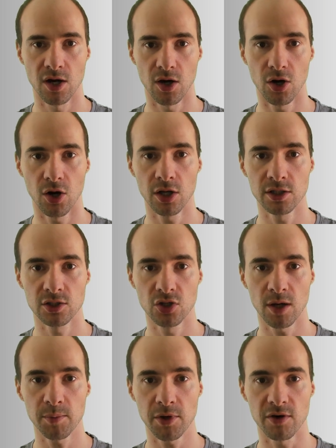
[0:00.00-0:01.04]
On
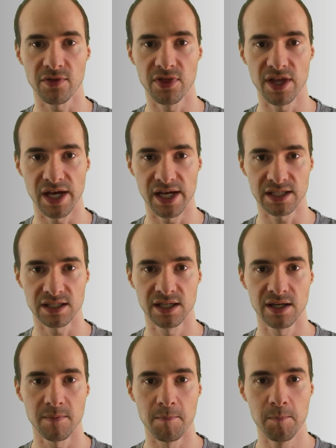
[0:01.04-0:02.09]
top of that,
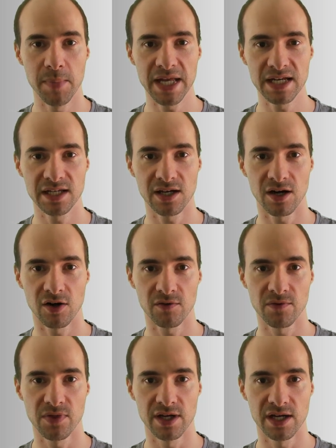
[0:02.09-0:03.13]
many
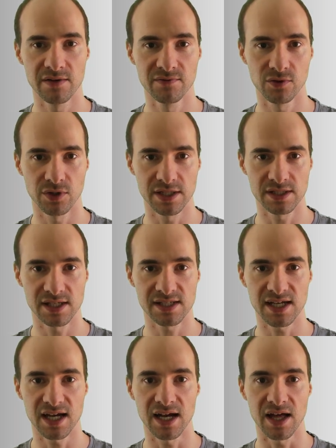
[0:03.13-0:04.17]
of the influencers
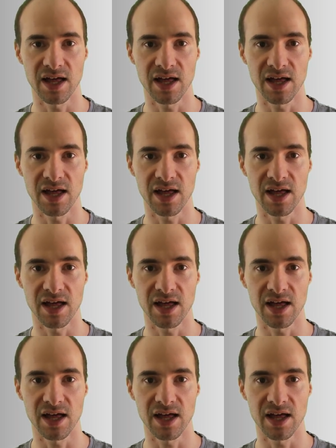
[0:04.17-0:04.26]
are